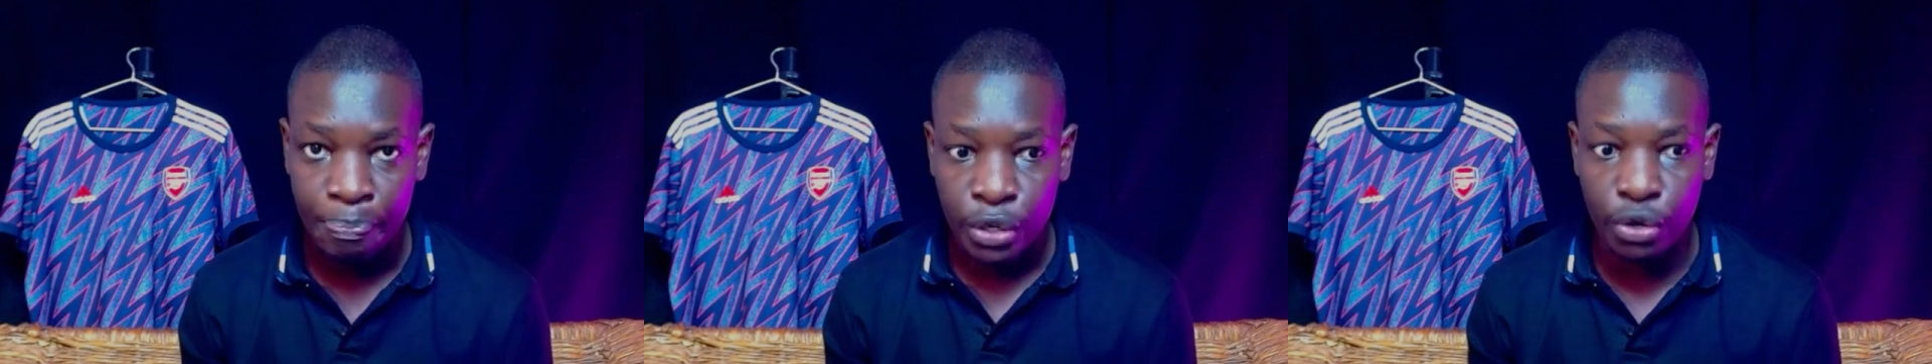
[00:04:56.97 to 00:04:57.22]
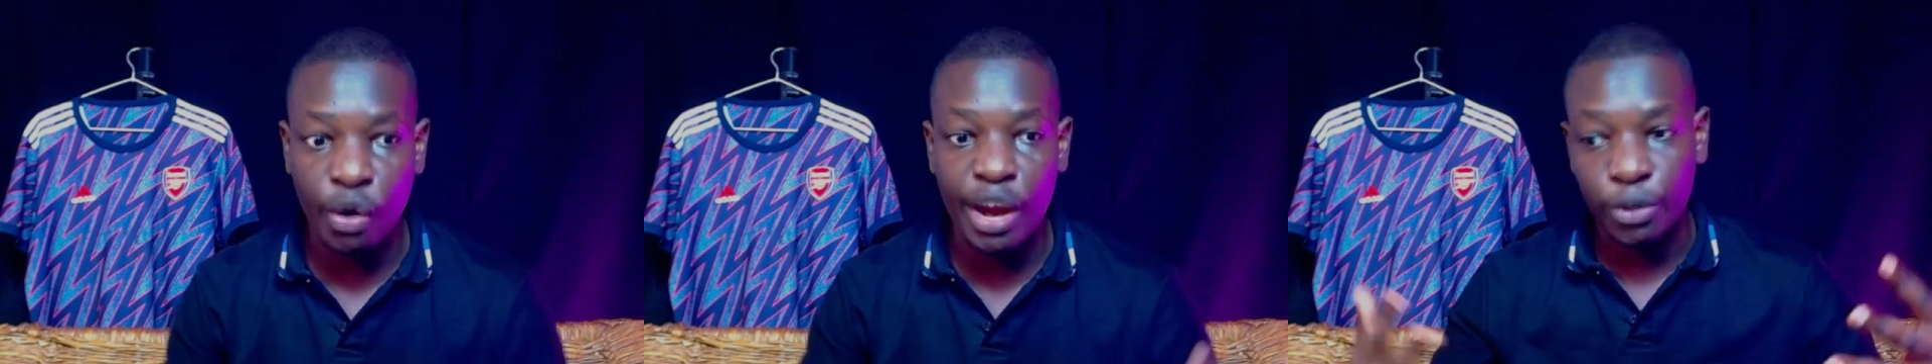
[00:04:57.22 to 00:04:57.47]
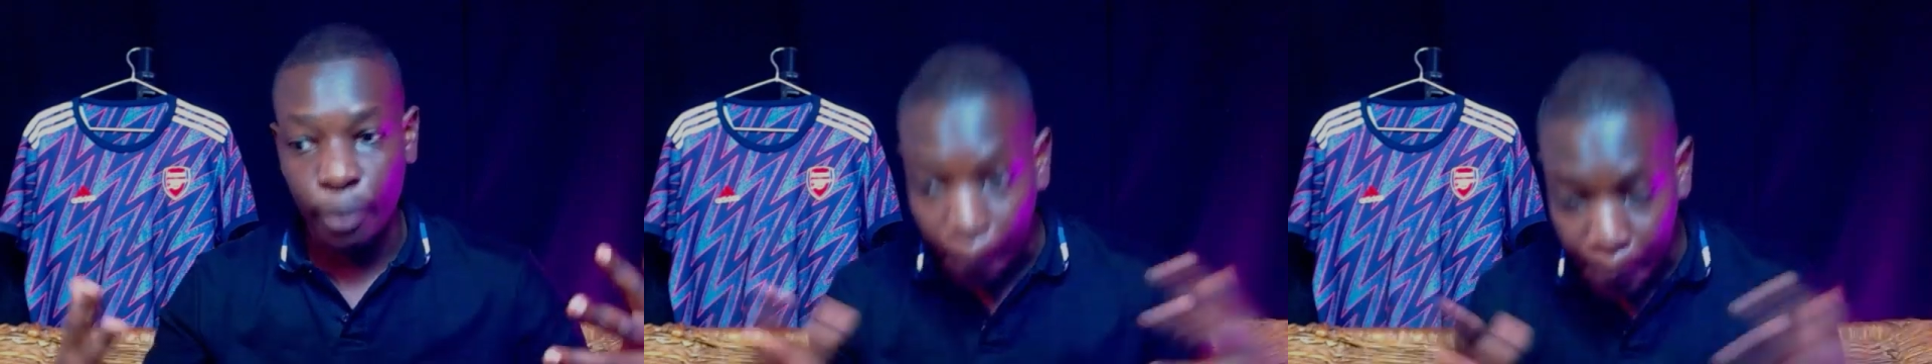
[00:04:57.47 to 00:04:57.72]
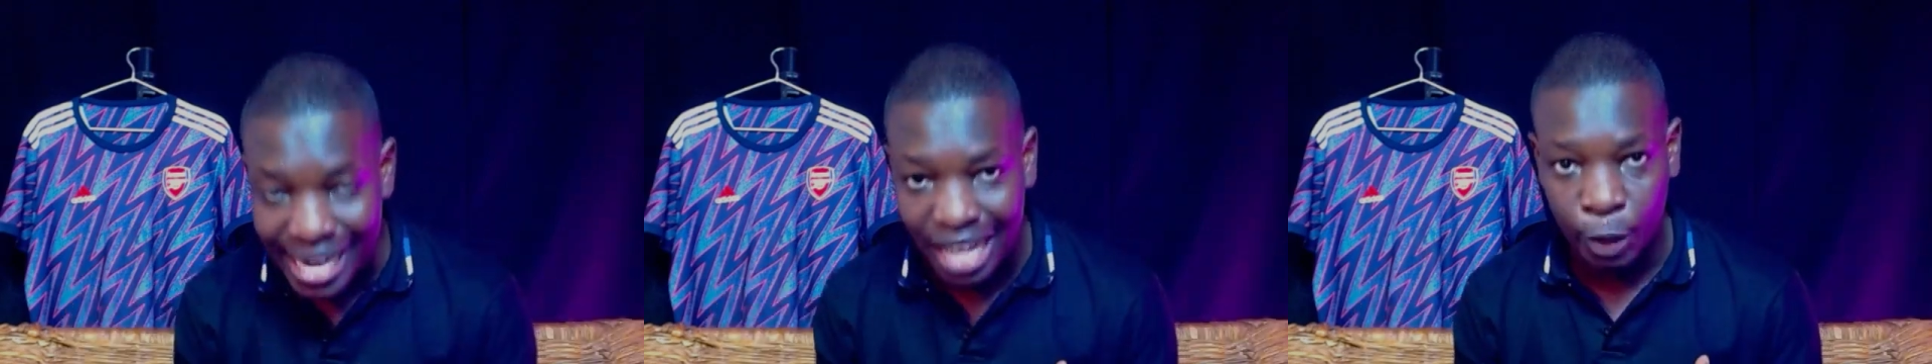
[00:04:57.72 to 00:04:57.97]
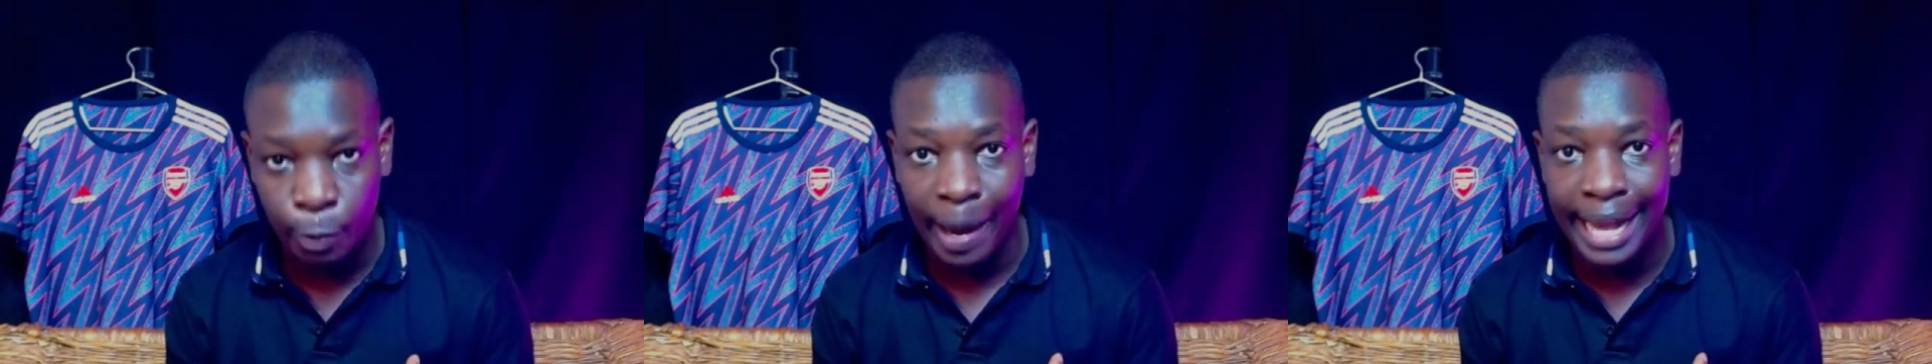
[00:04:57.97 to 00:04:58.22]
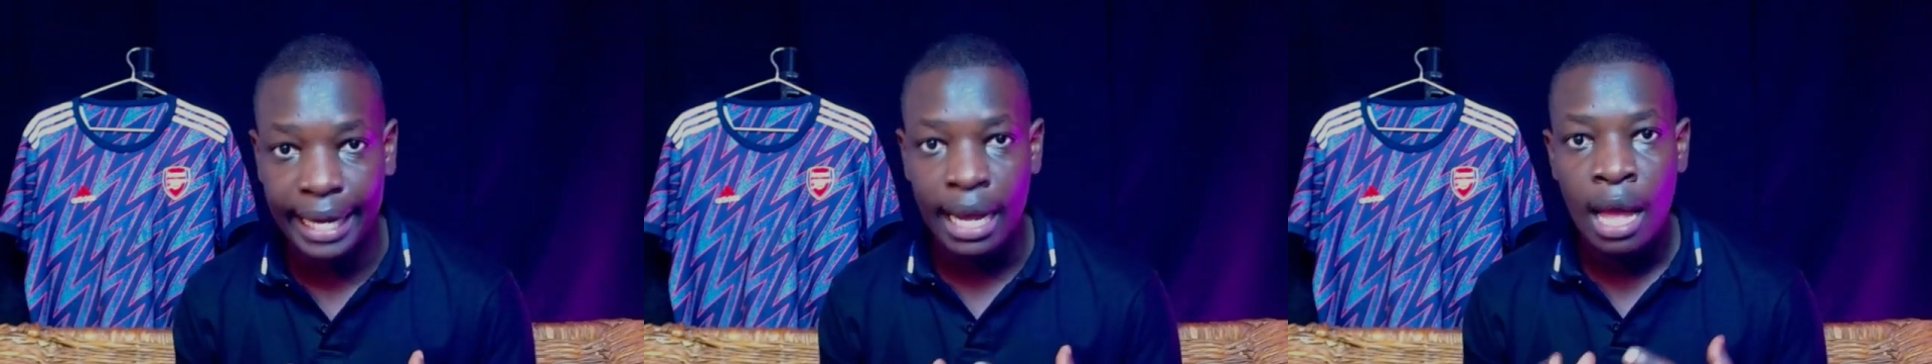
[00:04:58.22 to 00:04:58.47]
You're going to pin us
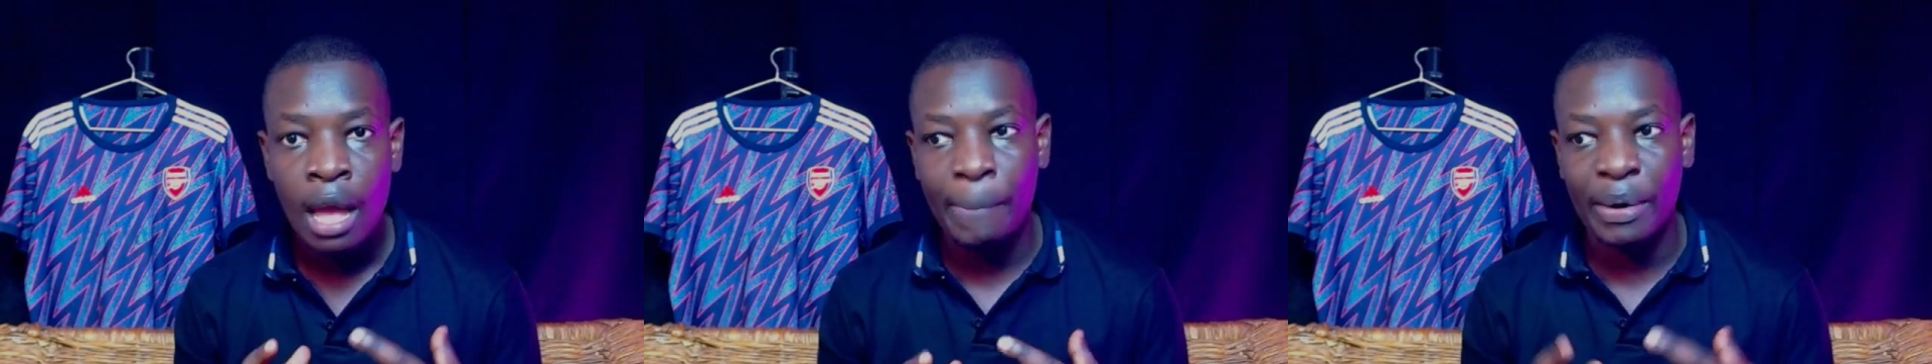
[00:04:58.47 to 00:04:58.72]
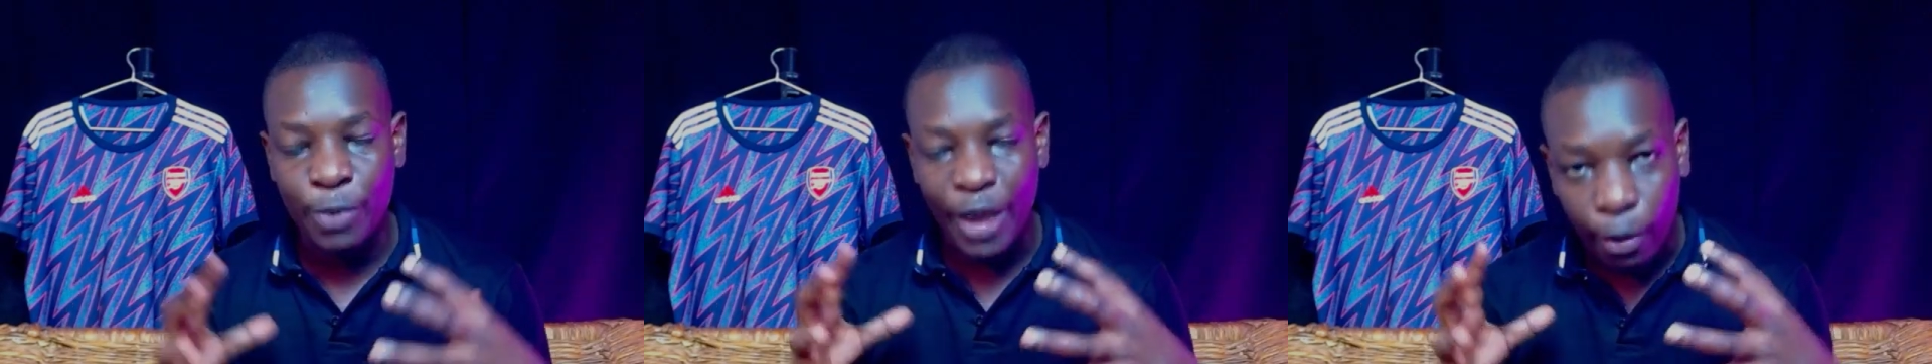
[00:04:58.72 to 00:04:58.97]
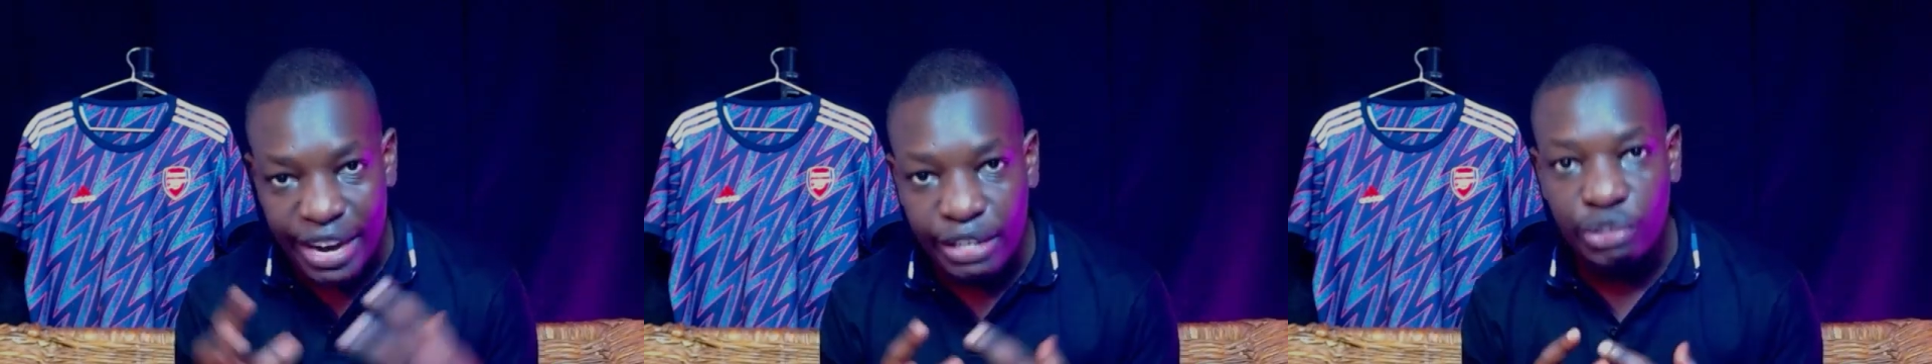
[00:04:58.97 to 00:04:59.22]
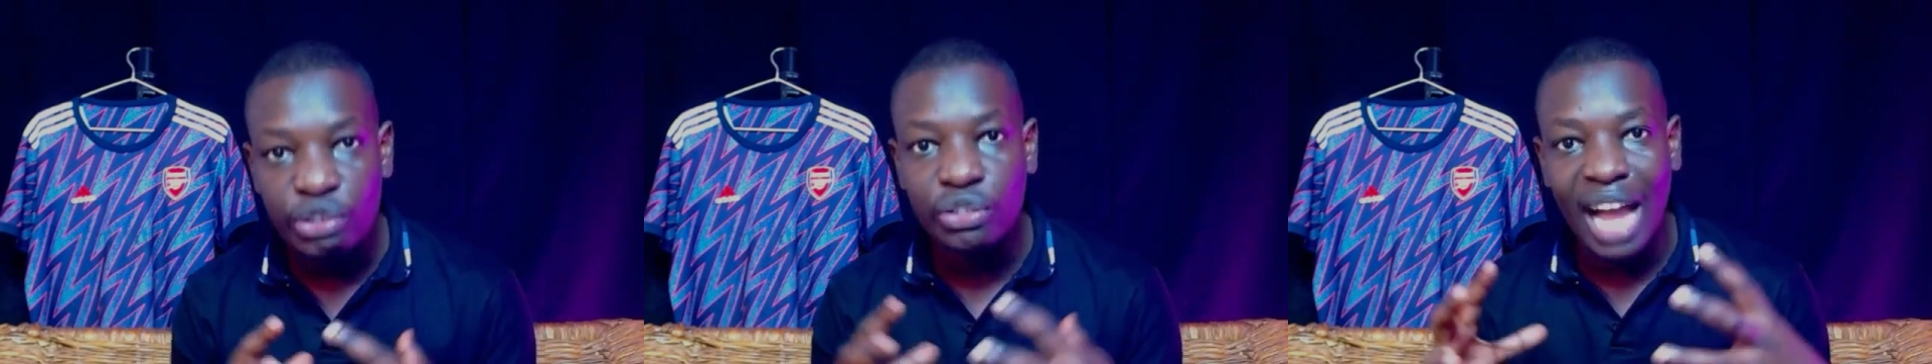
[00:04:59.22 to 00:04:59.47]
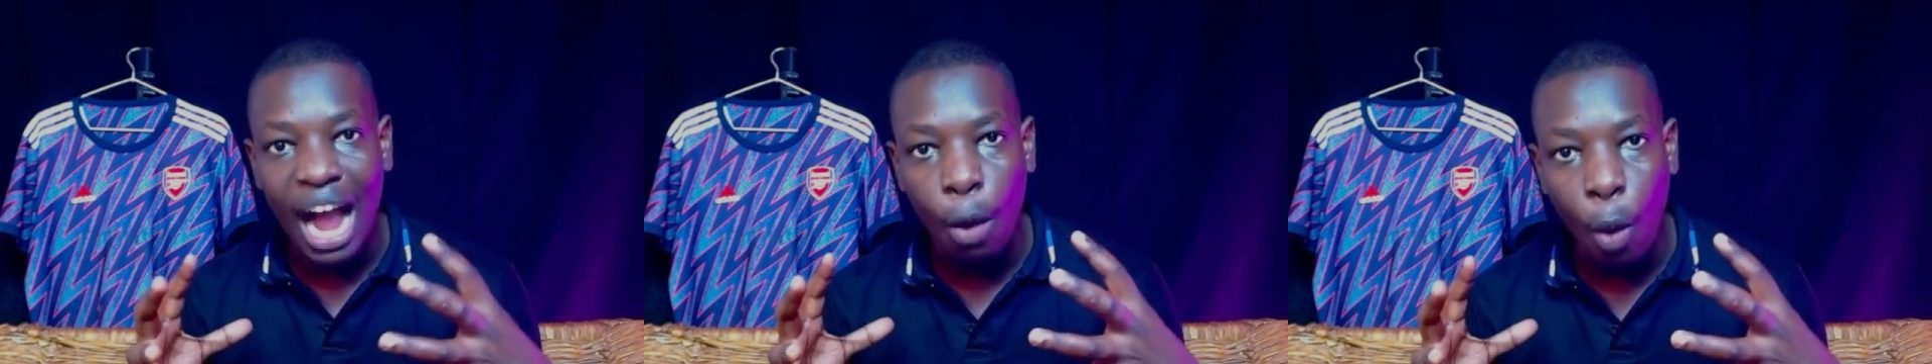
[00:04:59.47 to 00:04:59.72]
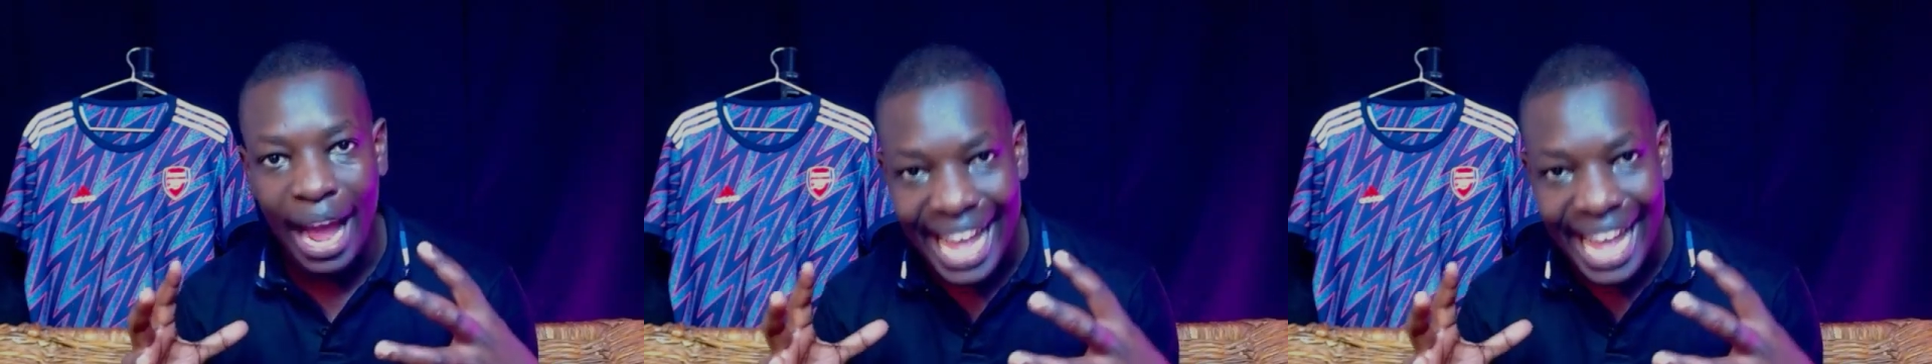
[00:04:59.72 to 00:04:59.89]
back, but we're going to use our